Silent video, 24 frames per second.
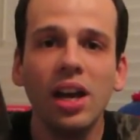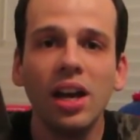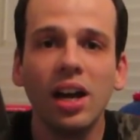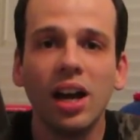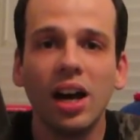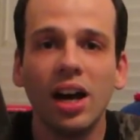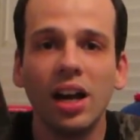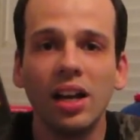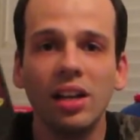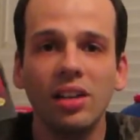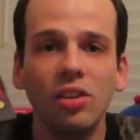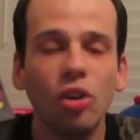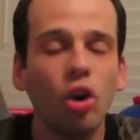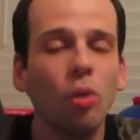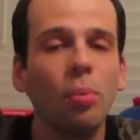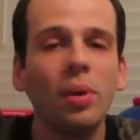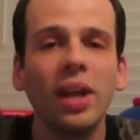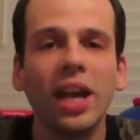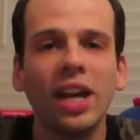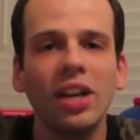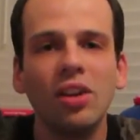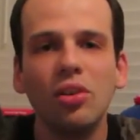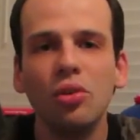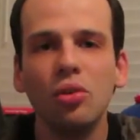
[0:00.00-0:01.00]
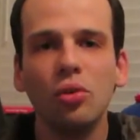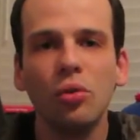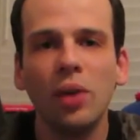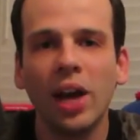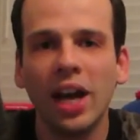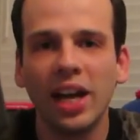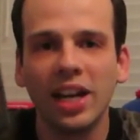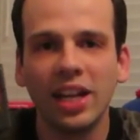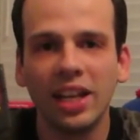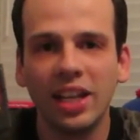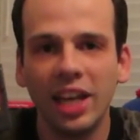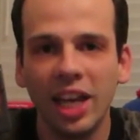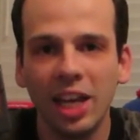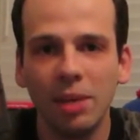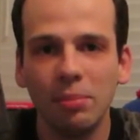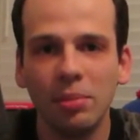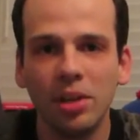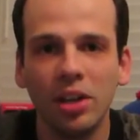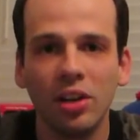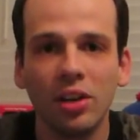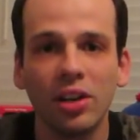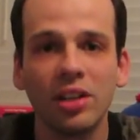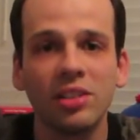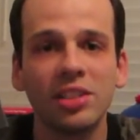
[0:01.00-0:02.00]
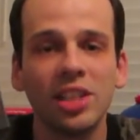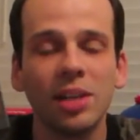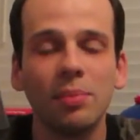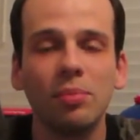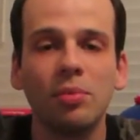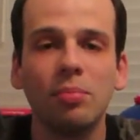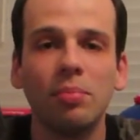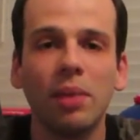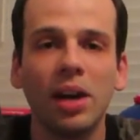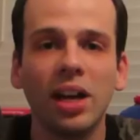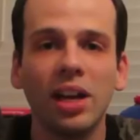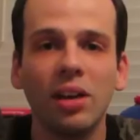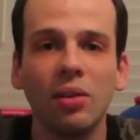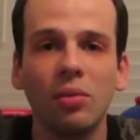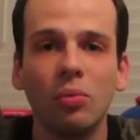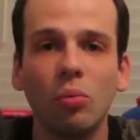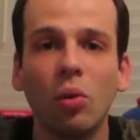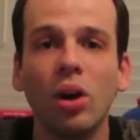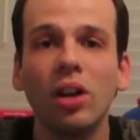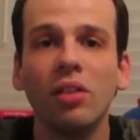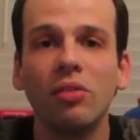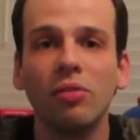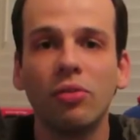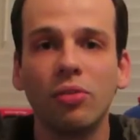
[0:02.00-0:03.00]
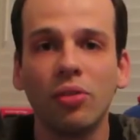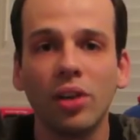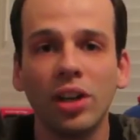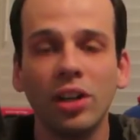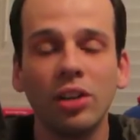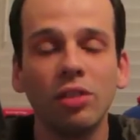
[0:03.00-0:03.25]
nobody I knew had a Game Gear except my one friend.